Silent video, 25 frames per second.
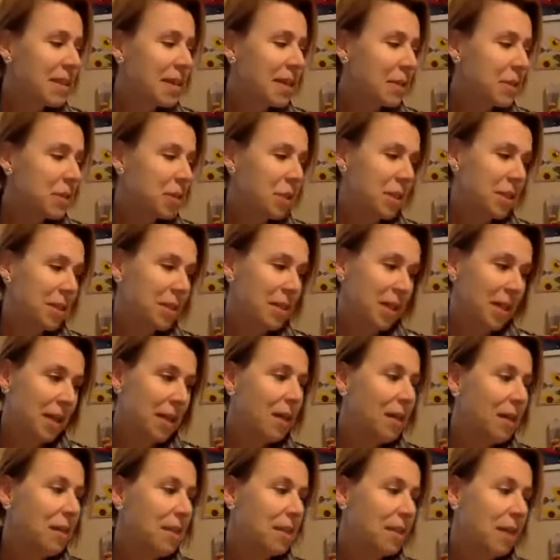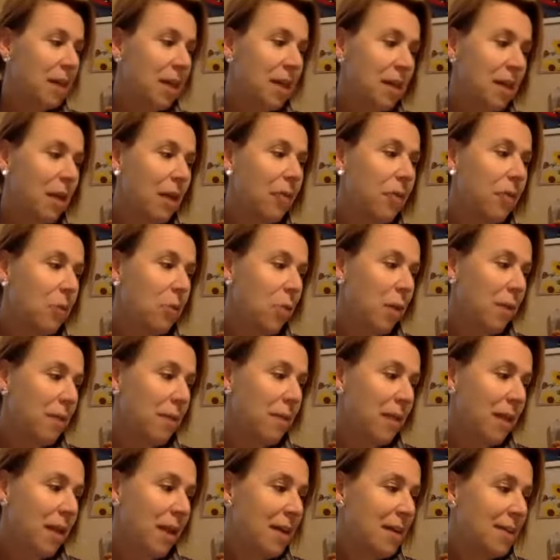interesting is another one
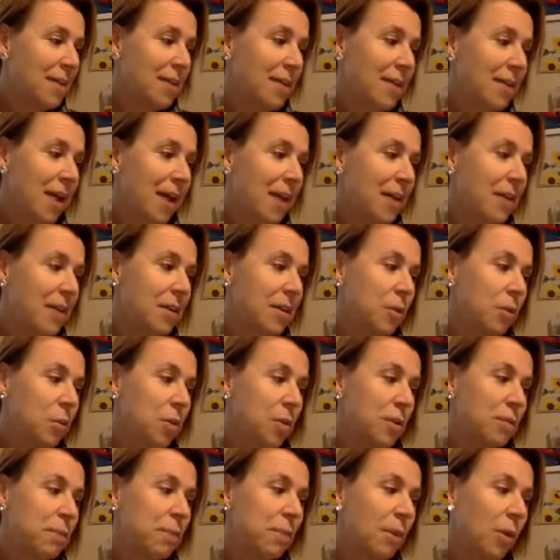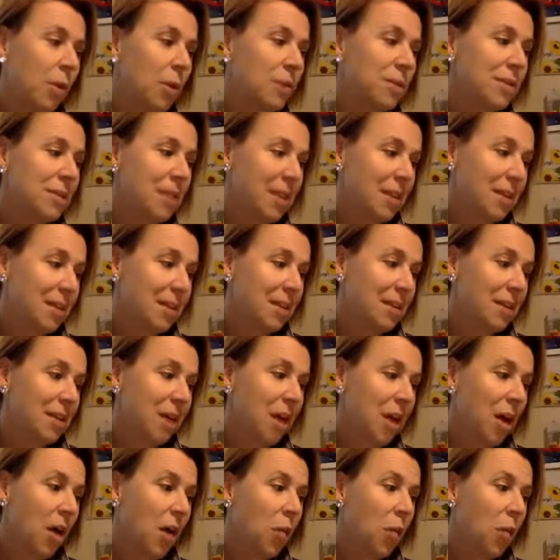that I selected was boldness,